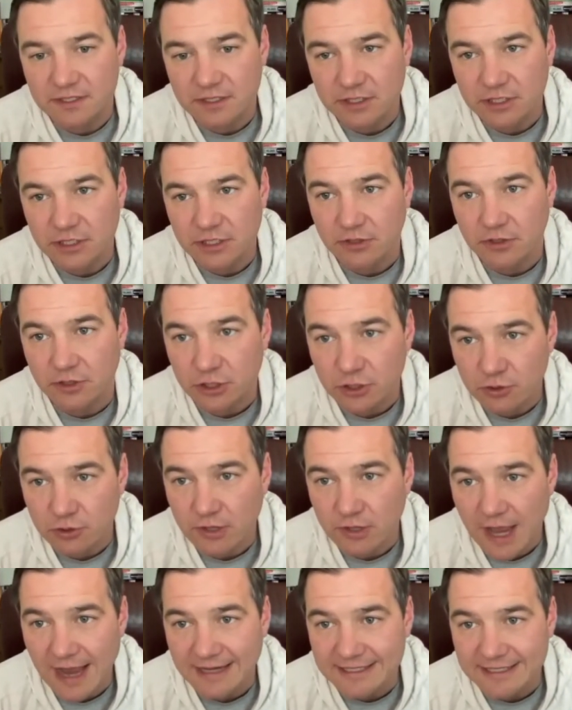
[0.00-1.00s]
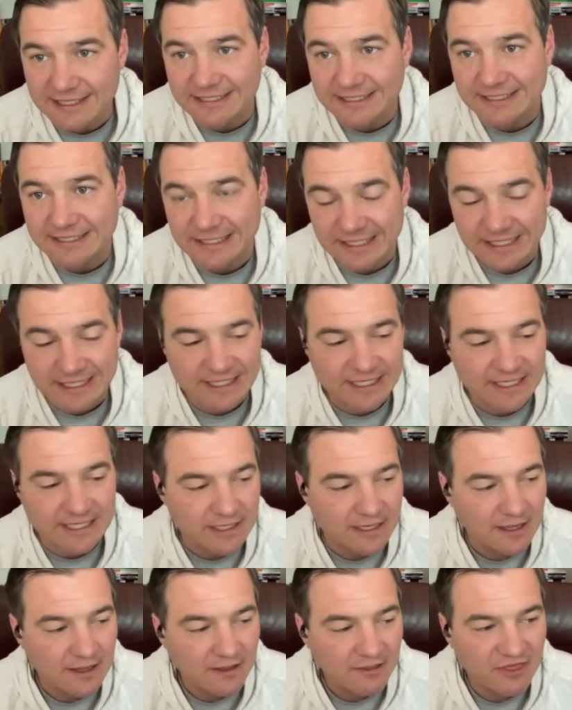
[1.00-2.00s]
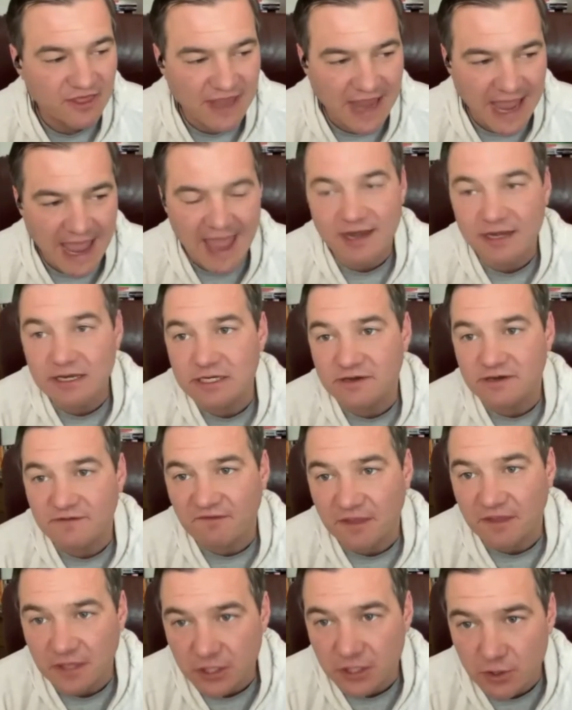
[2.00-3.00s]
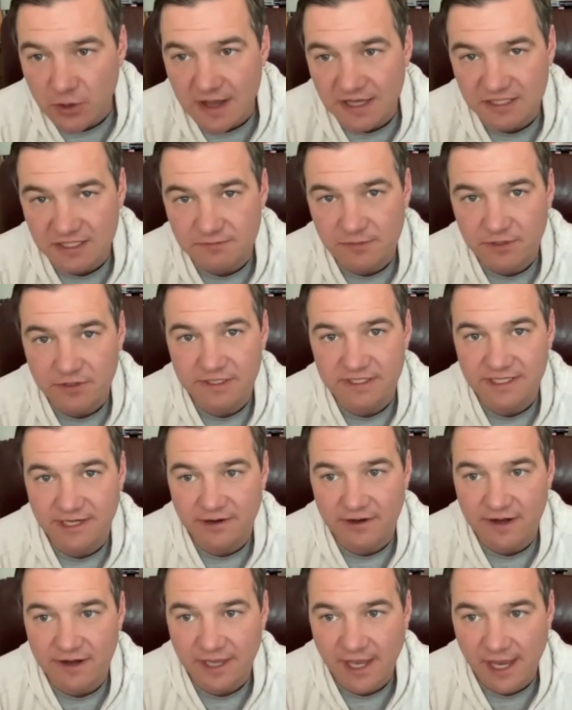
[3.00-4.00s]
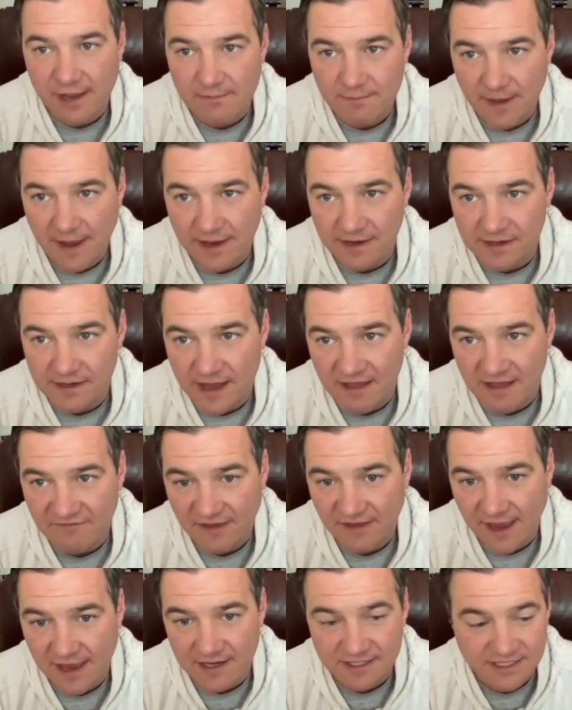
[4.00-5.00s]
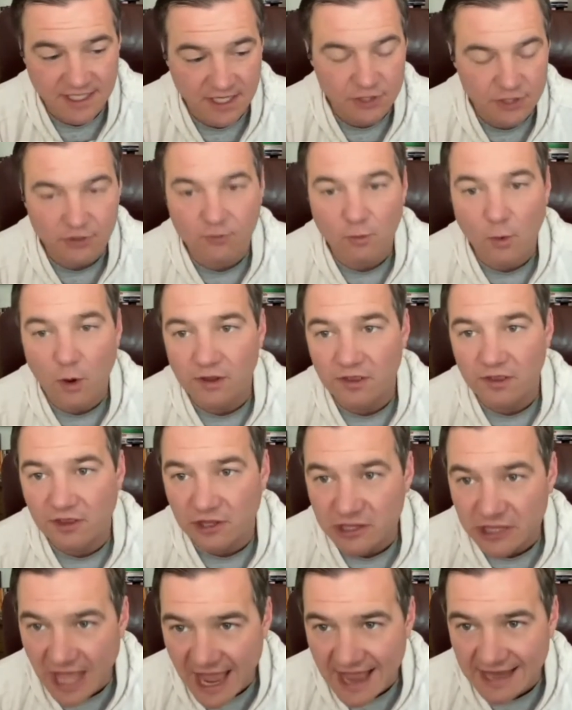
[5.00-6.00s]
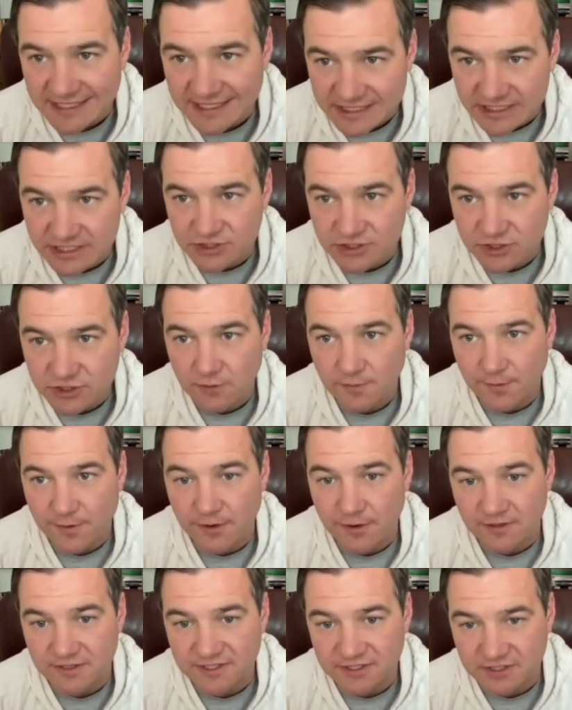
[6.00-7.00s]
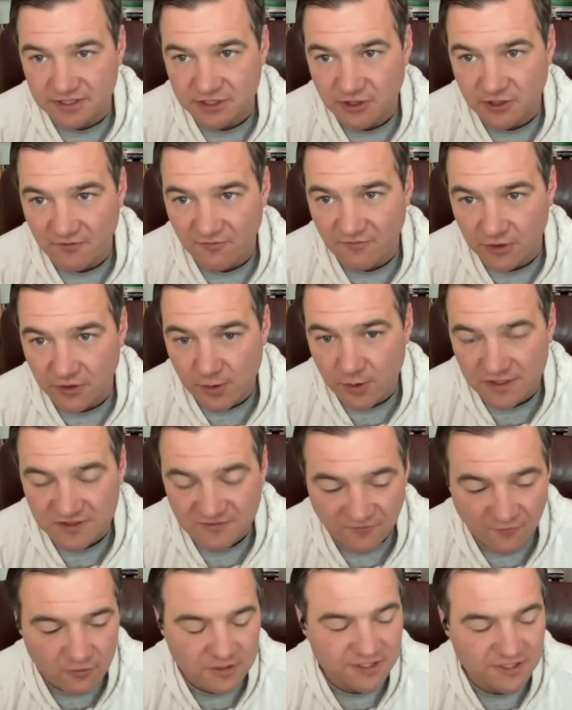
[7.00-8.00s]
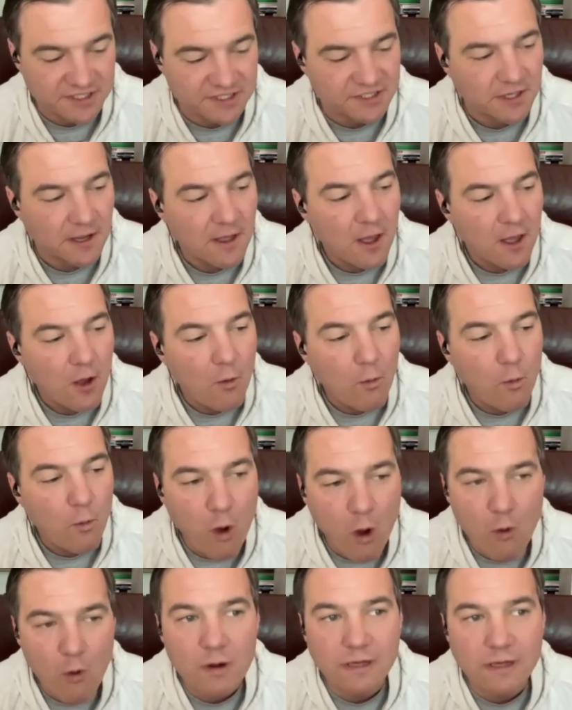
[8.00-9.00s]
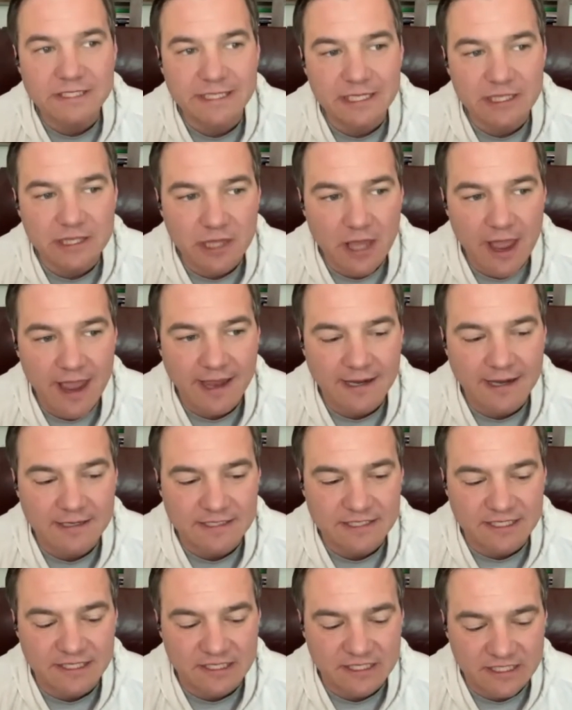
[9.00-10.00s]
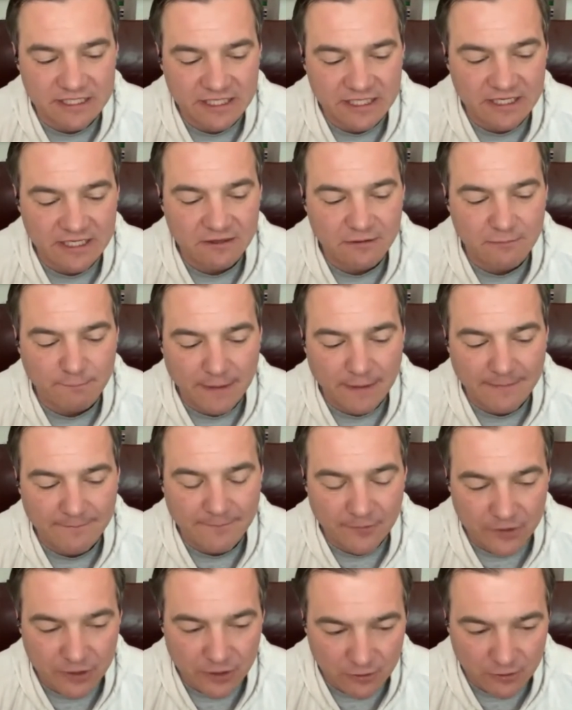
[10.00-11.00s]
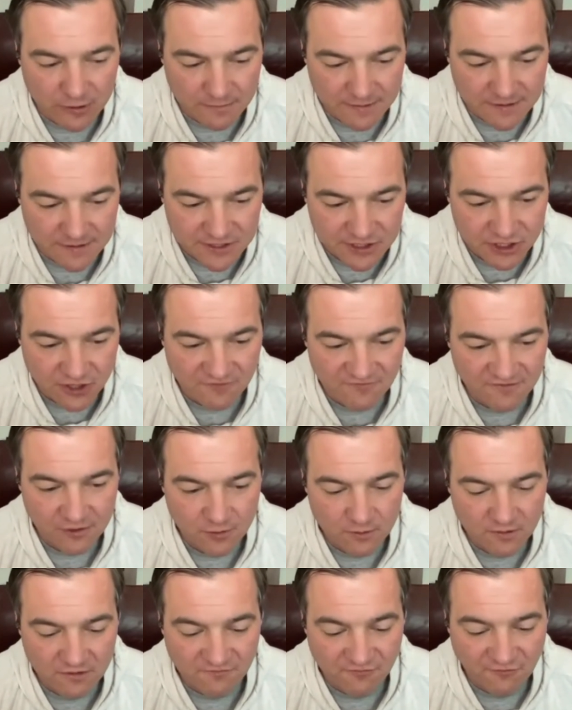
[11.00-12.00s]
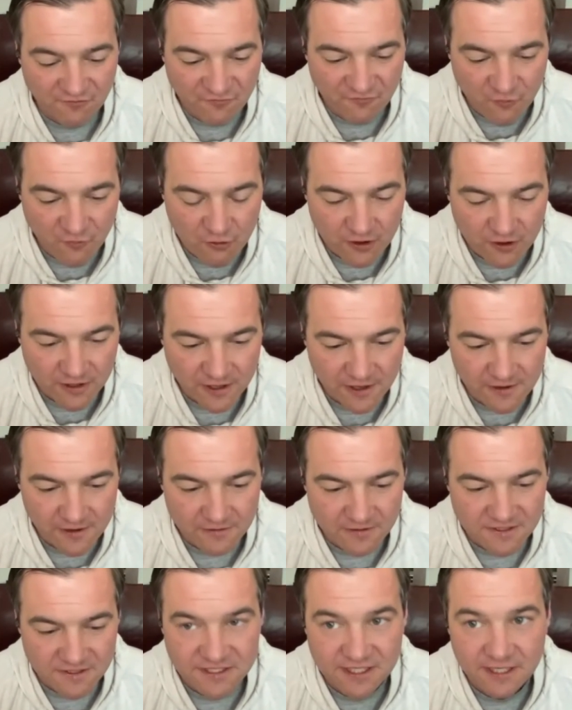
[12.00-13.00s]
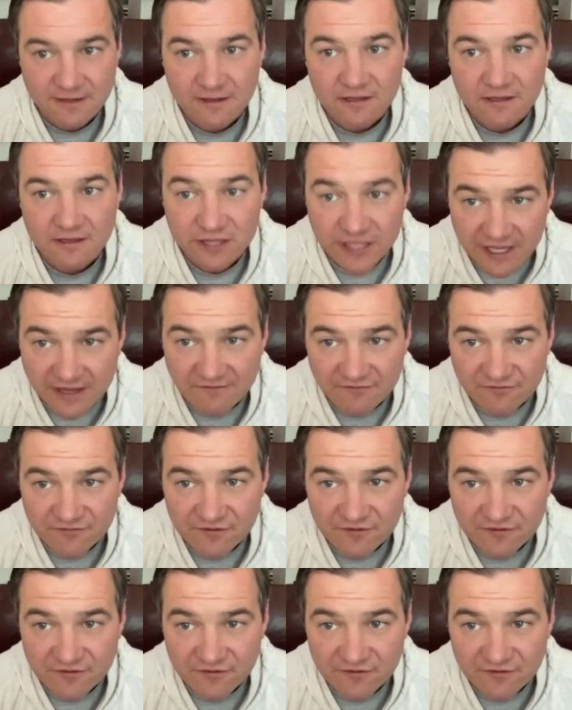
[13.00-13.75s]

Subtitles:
You got to see the end of the US military campaign in Afghanistan. You're one of the last interpreters to serve with US forces. What was it like to see the people you had been serving with for 4 years leave?